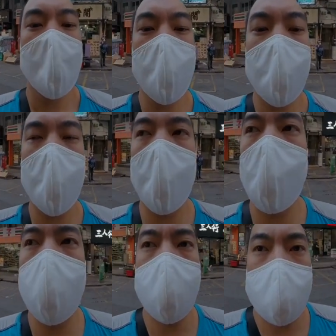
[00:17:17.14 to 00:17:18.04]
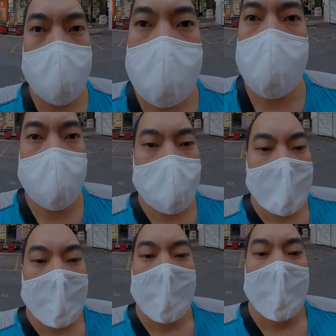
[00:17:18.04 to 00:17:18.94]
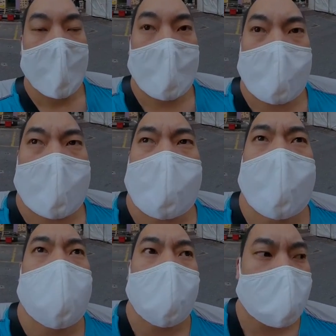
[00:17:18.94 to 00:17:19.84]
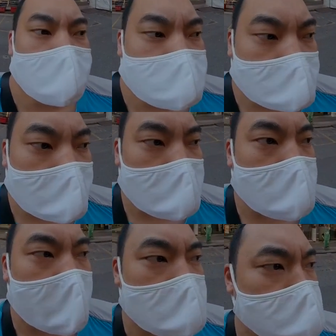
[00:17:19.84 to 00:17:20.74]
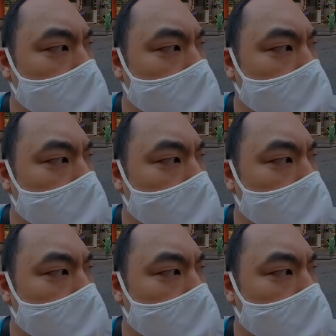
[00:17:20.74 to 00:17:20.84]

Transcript: I'm already recording for long. I might as well.